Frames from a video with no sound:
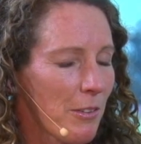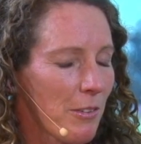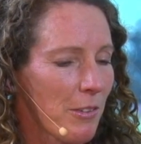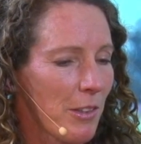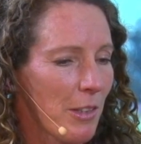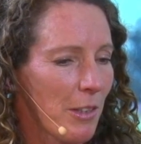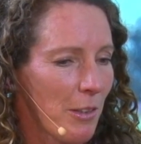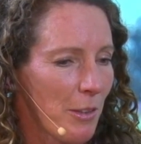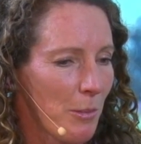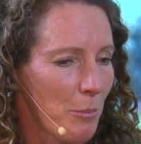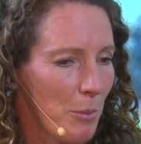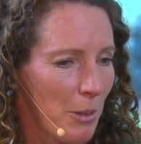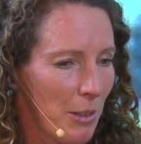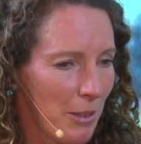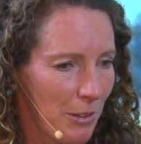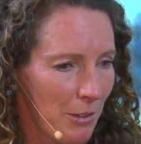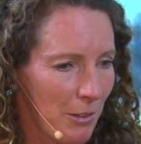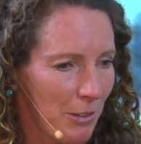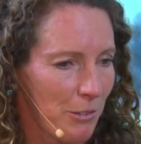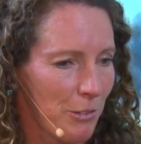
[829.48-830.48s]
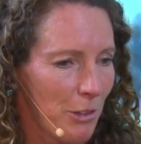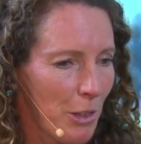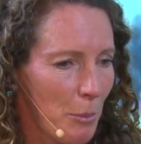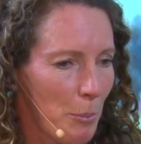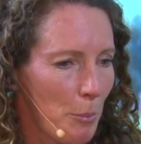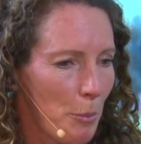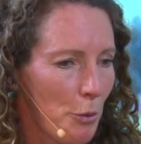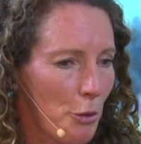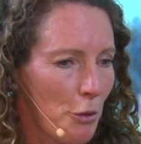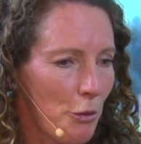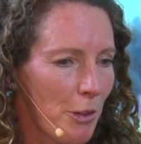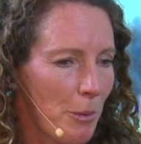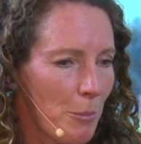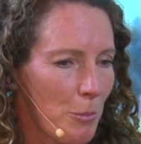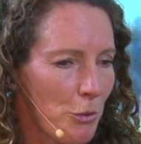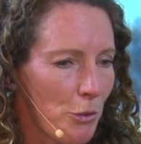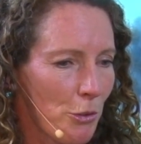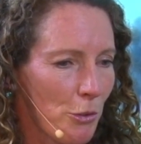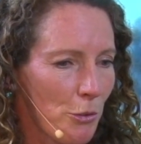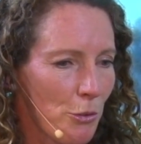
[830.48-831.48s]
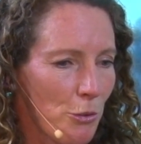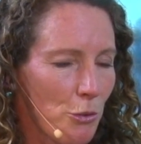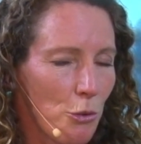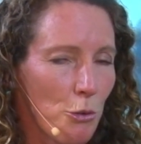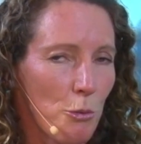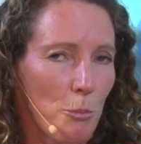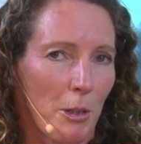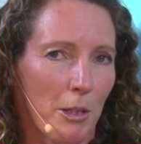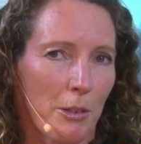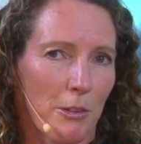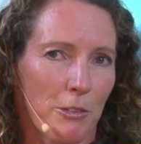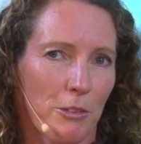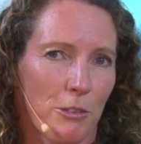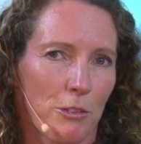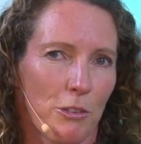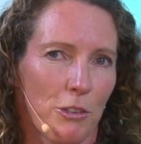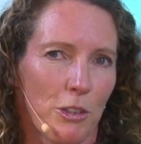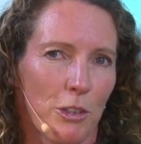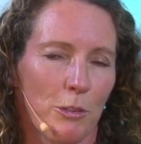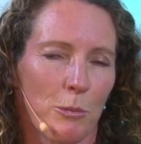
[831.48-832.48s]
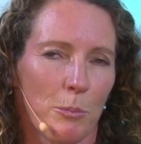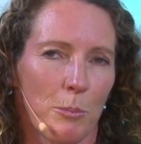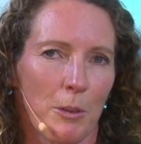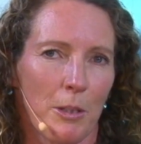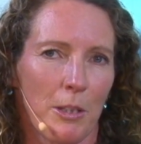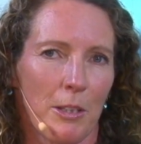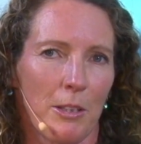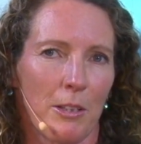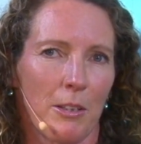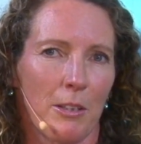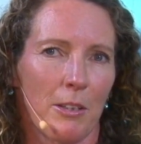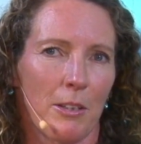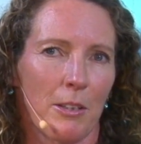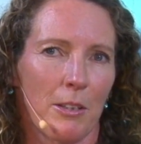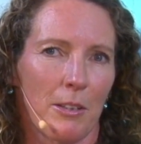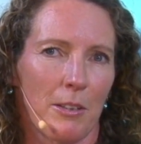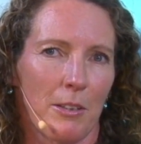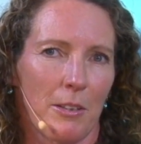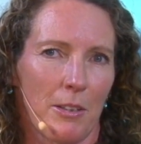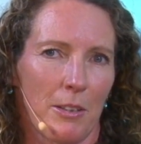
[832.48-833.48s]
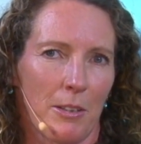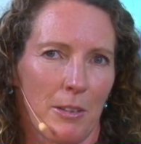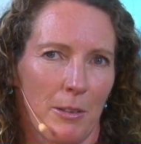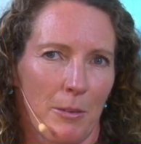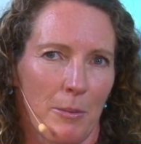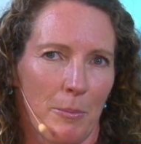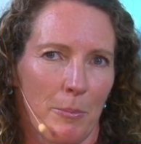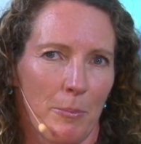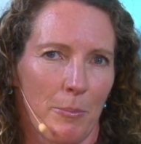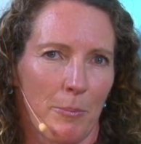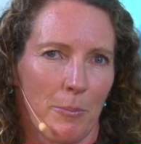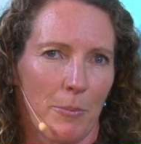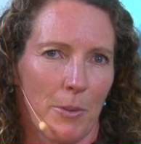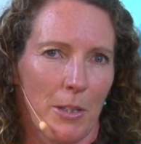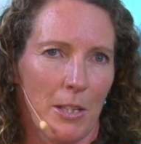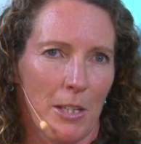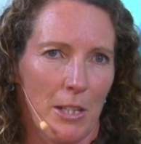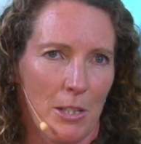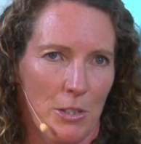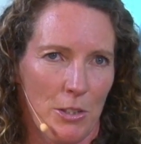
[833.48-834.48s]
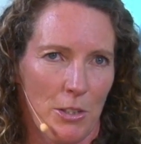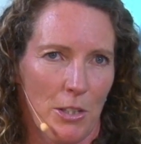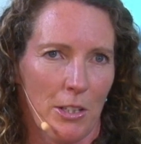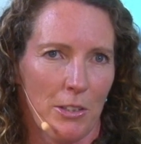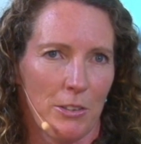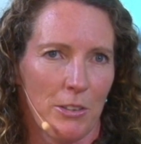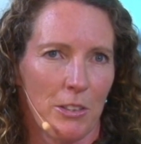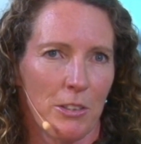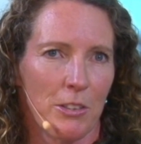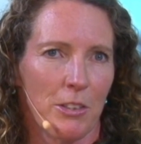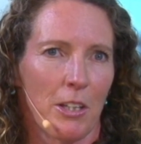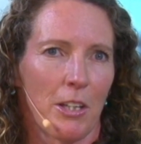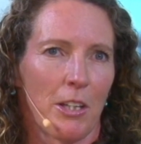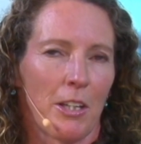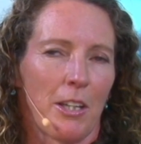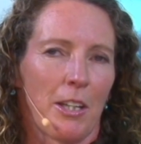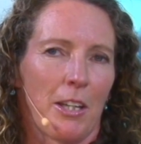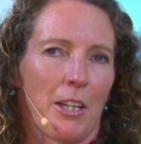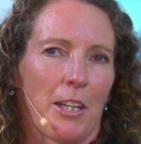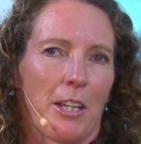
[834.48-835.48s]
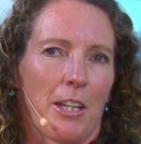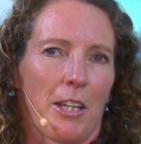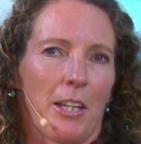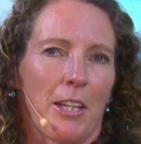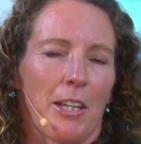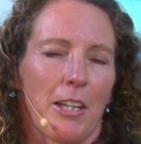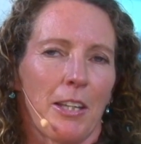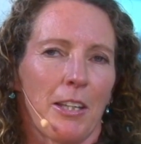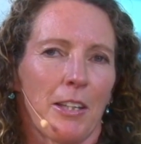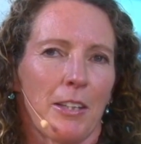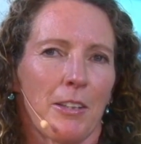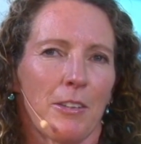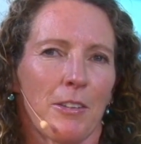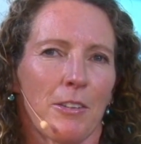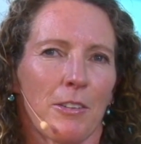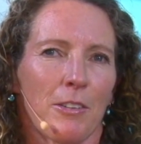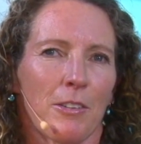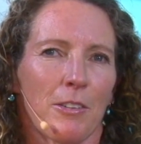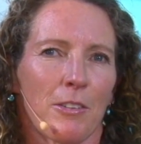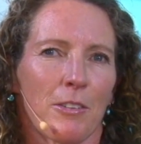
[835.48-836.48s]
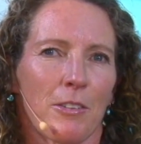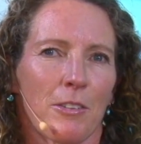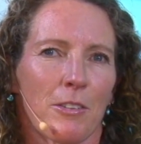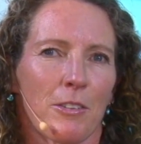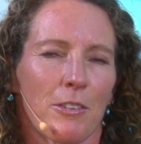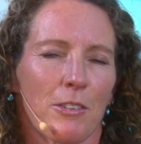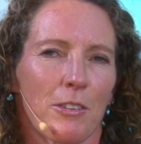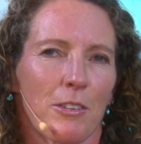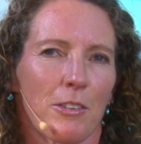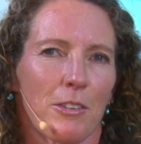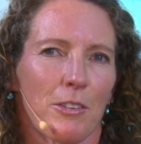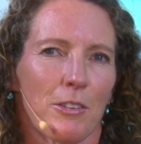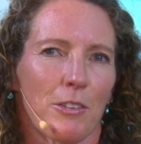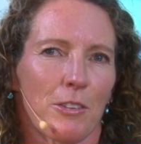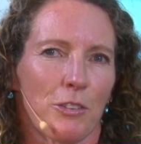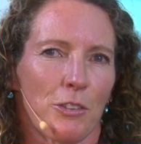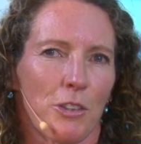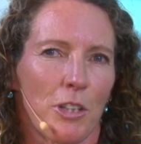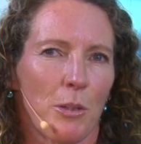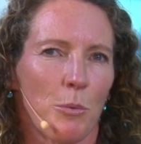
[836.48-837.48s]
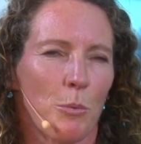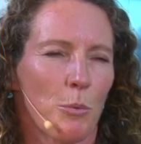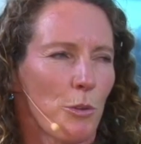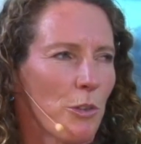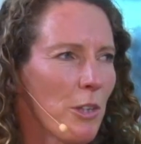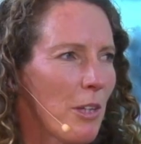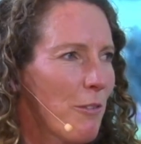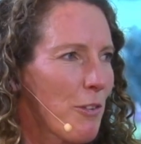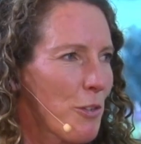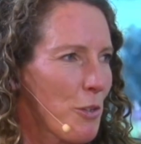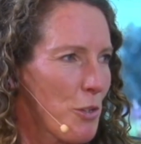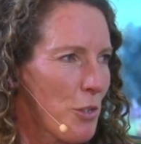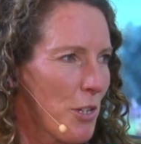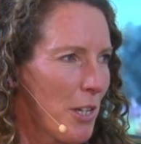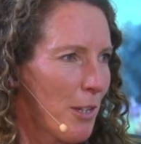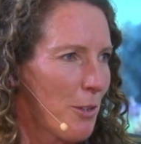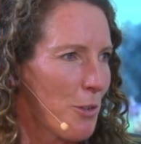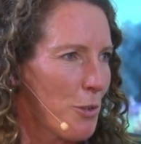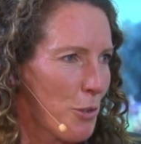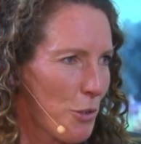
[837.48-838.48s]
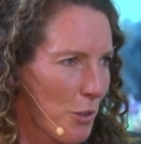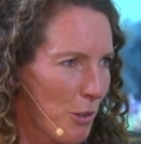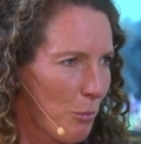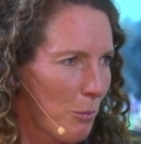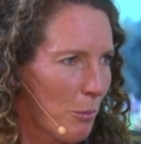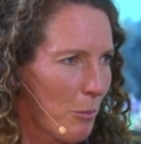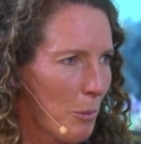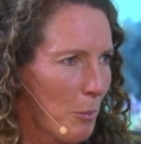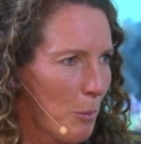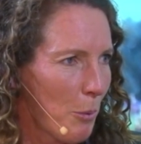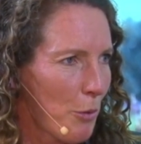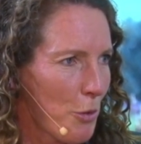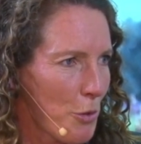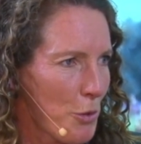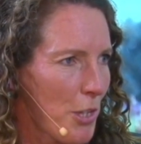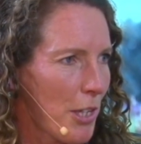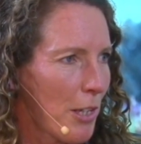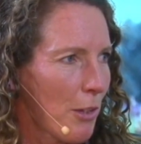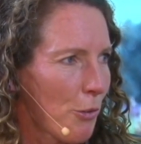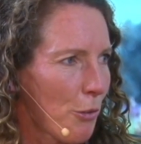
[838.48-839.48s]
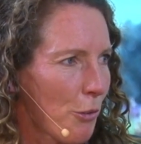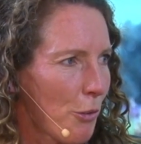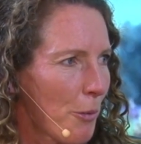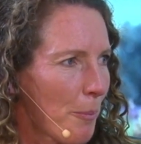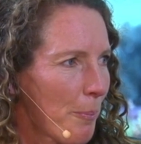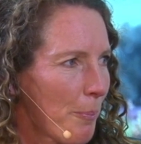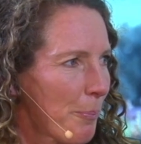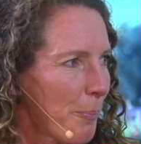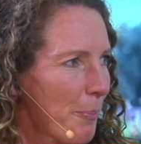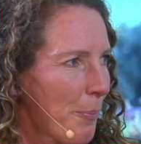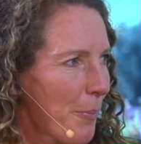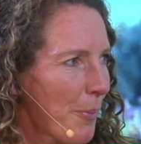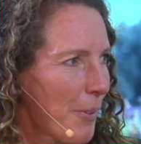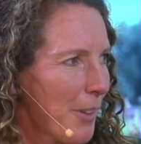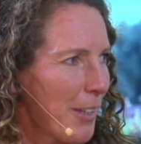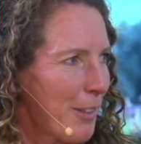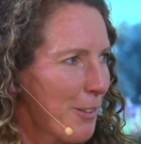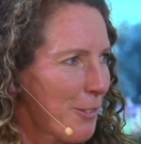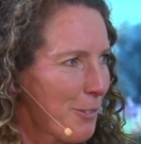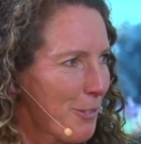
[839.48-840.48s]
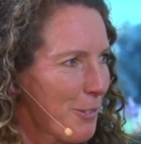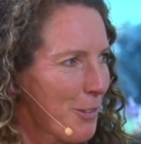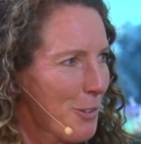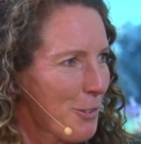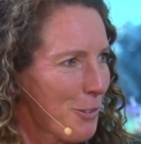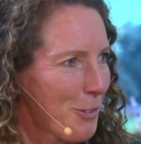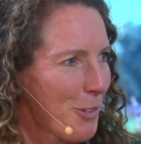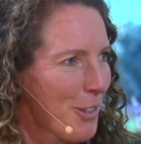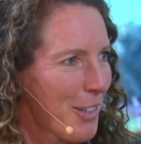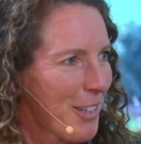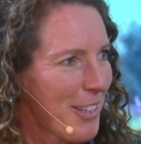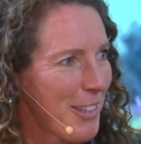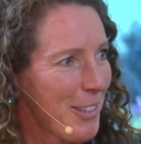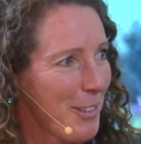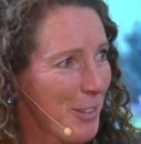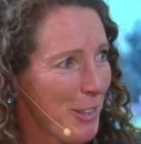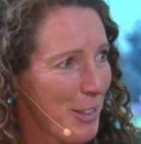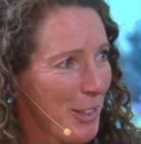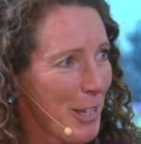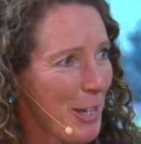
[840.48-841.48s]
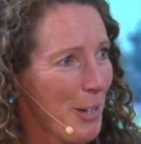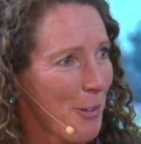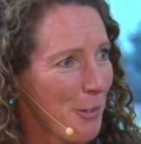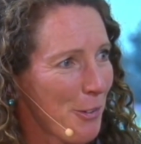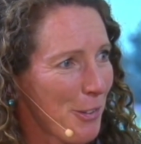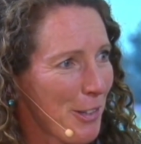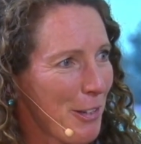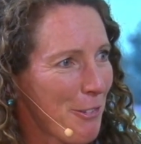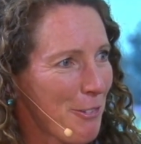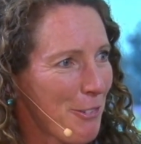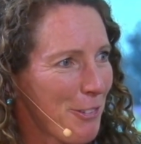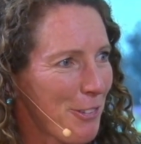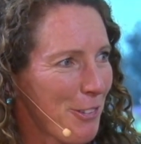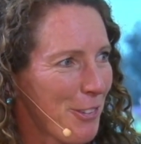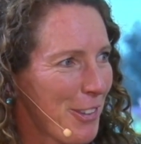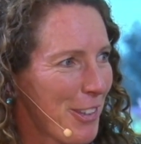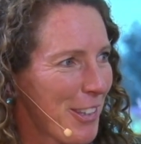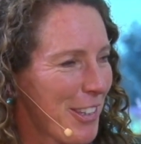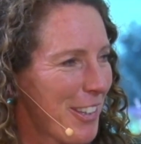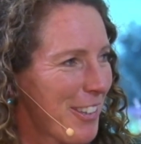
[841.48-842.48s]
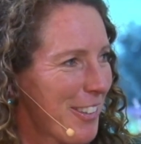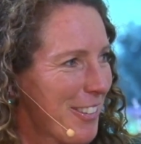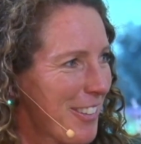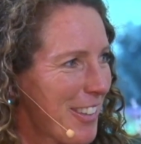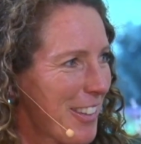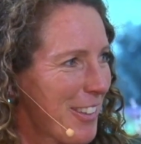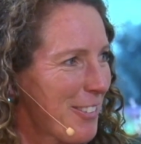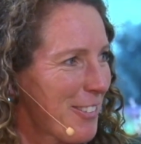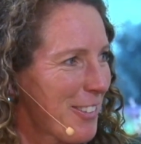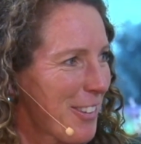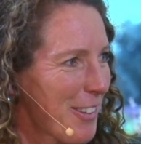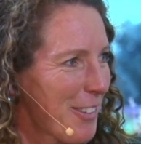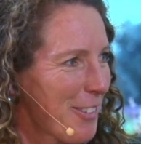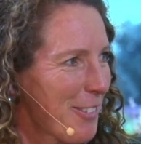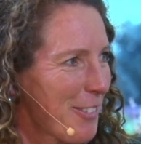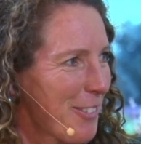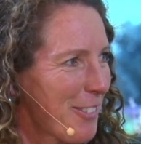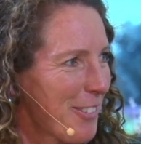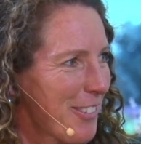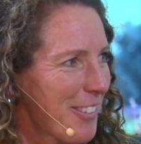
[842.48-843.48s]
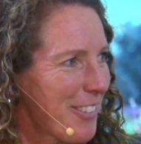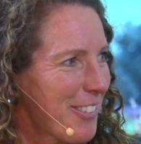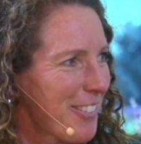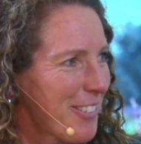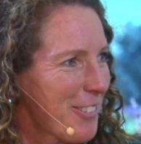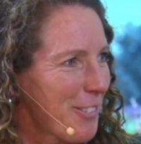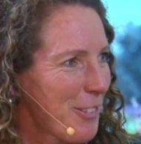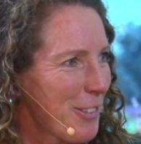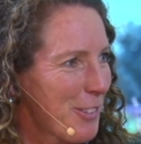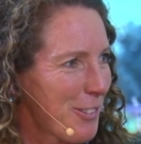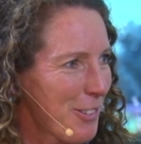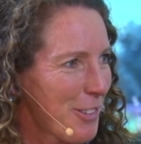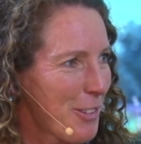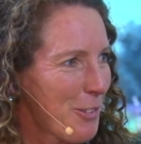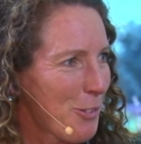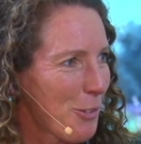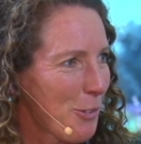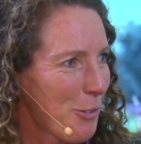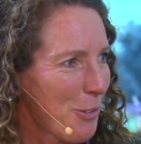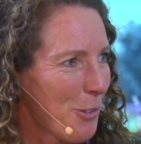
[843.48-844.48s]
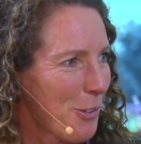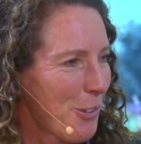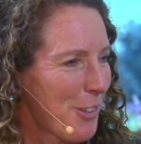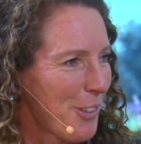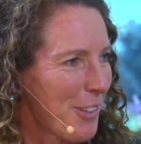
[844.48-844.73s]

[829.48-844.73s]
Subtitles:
that had been in the same program, so 2 months she's been getting started, and she would never stand still when we put the saddle on her. And this day, an hour after I had done the resonance on her,